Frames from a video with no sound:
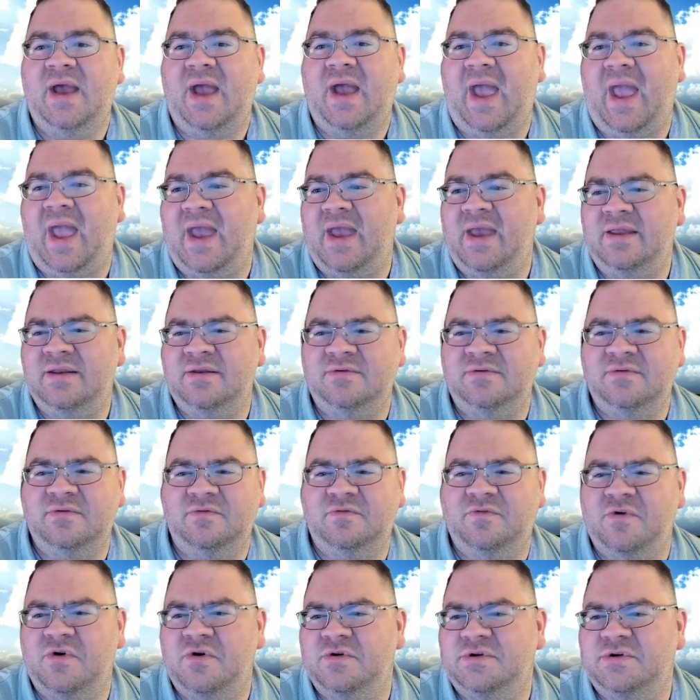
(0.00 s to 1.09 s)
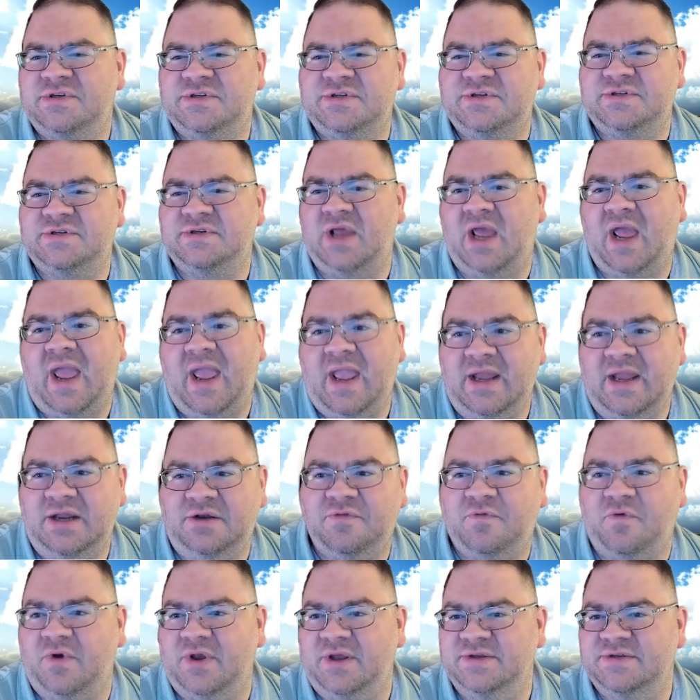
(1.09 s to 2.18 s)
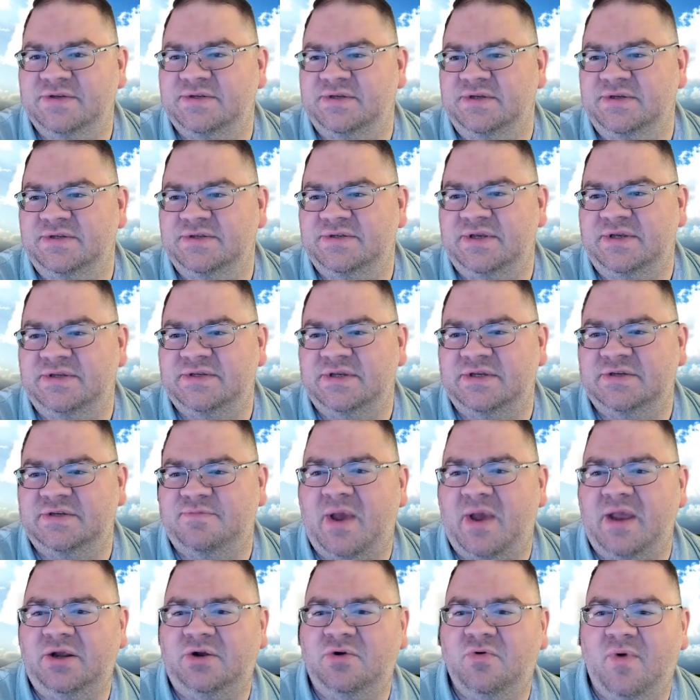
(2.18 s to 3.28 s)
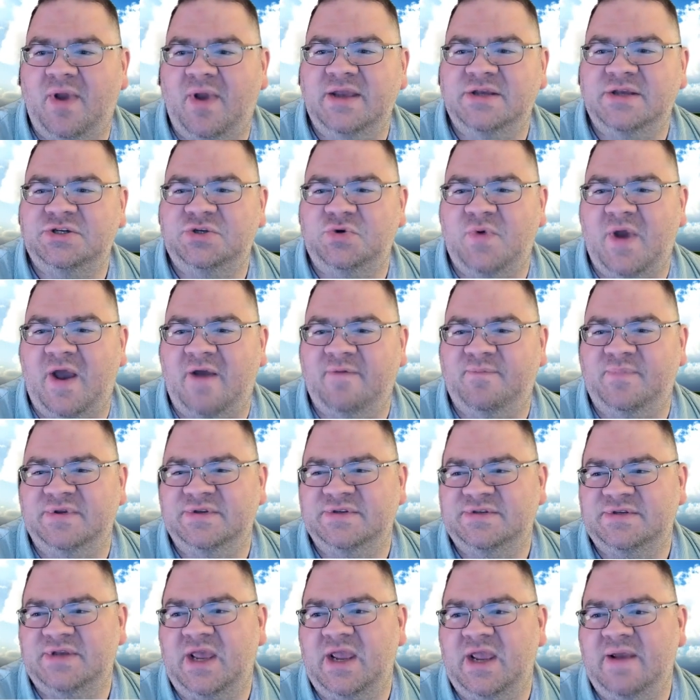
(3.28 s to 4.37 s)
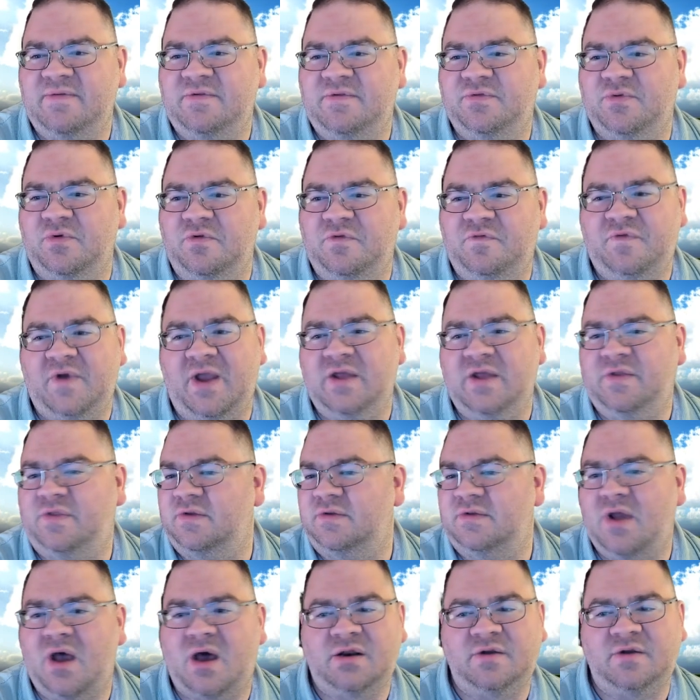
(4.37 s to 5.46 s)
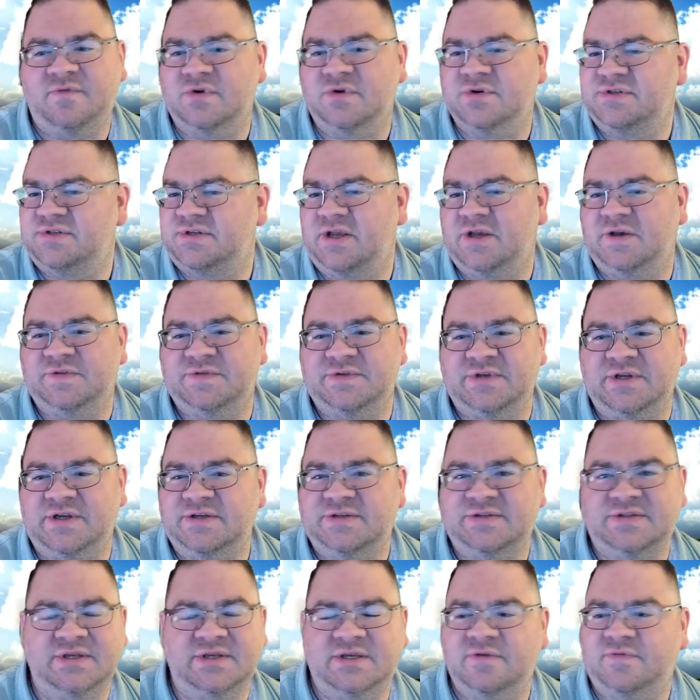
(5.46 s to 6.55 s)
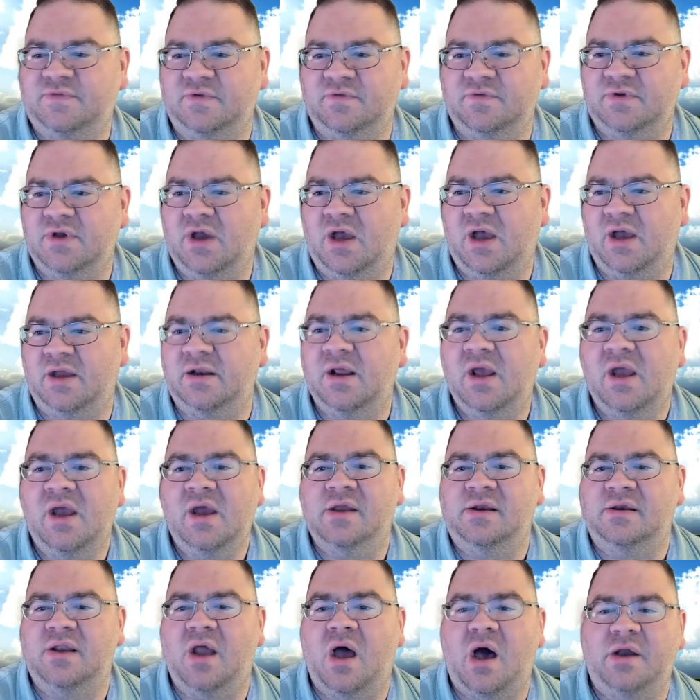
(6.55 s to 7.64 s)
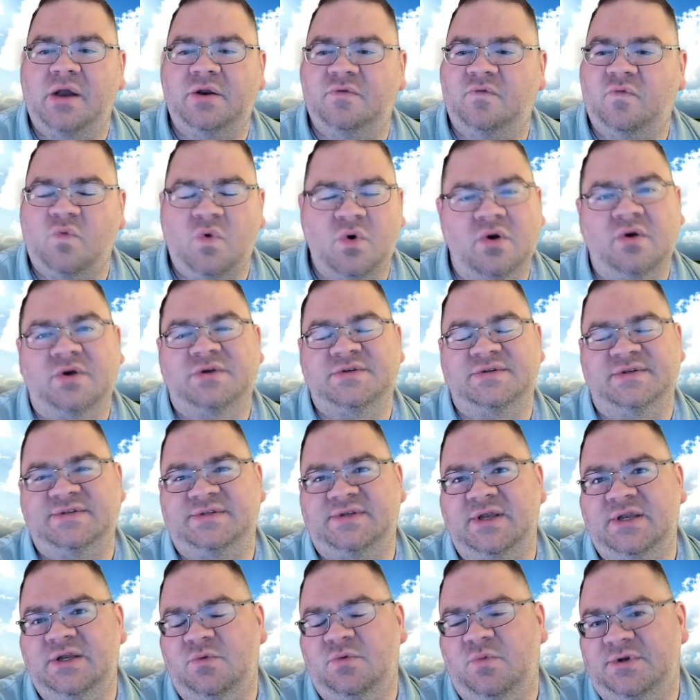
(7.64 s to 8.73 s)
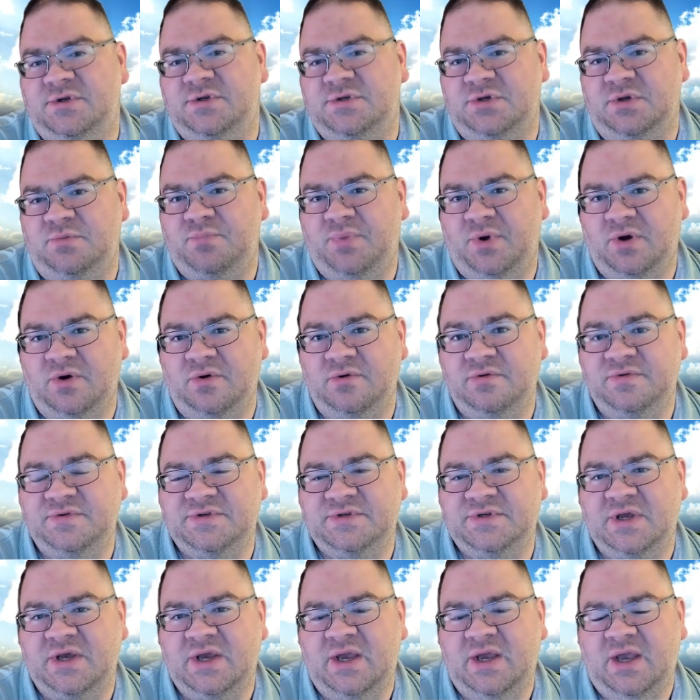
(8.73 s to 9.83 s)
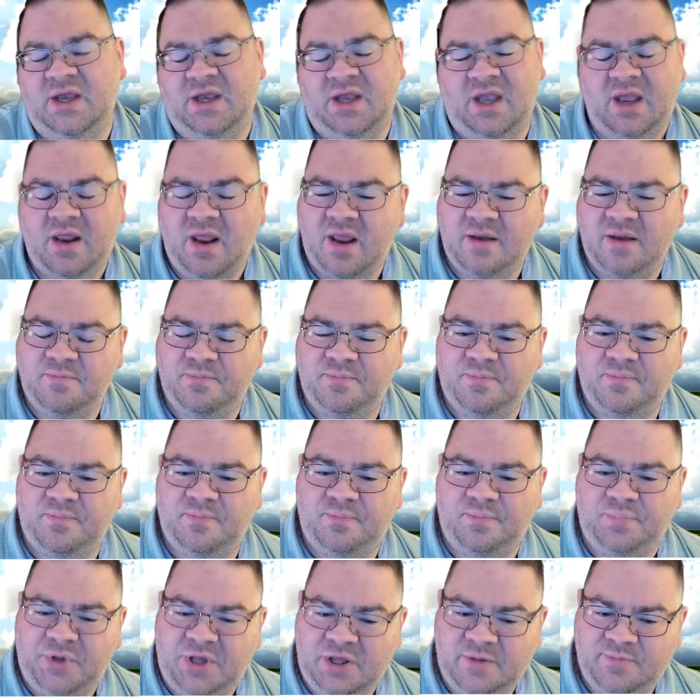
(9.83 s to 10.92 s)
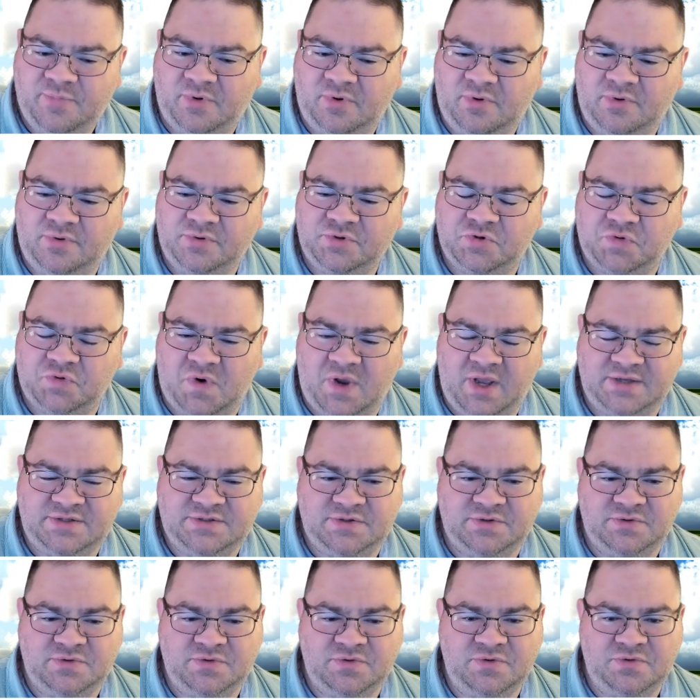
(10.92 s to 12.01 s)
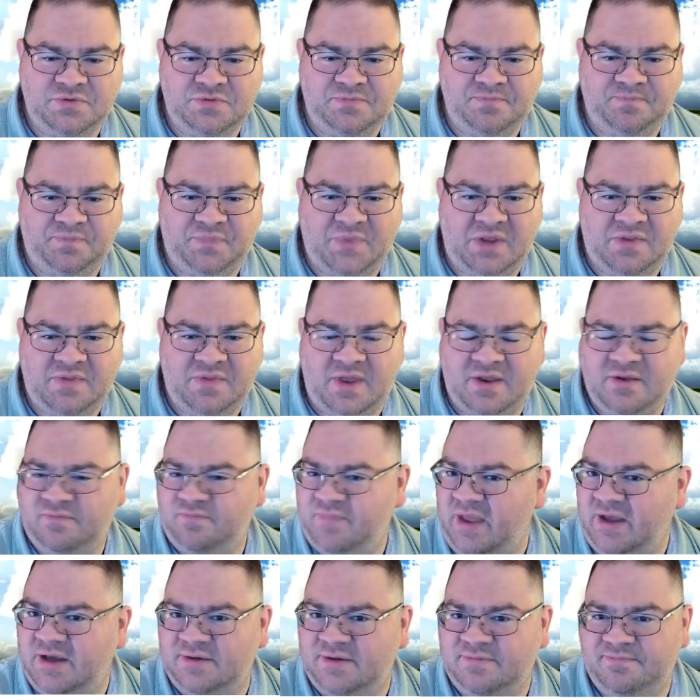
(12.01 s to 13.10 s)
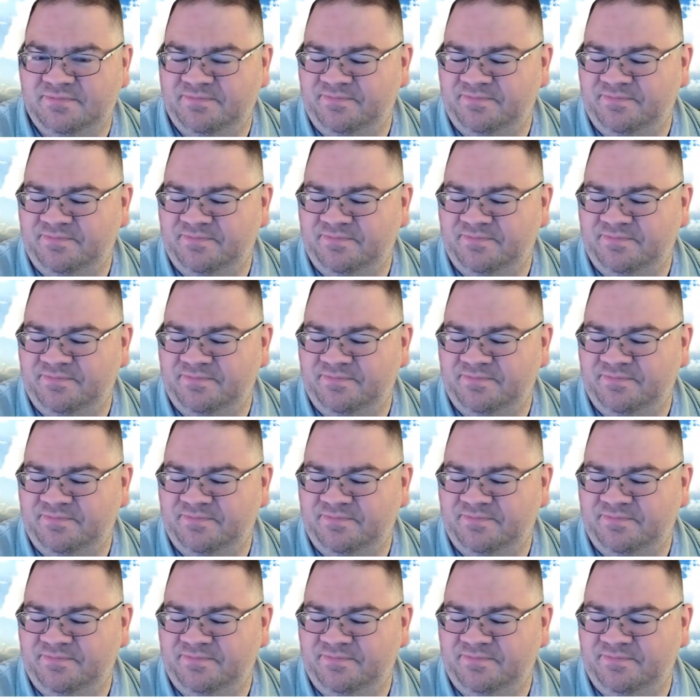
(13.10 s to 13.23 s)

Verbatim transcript: and verse 8, for instance. He says, By grace you have been saved through faith, and not of yourselves. It is the gift of God, not of works, lest anyone should boast. And, and people try to, they, they, they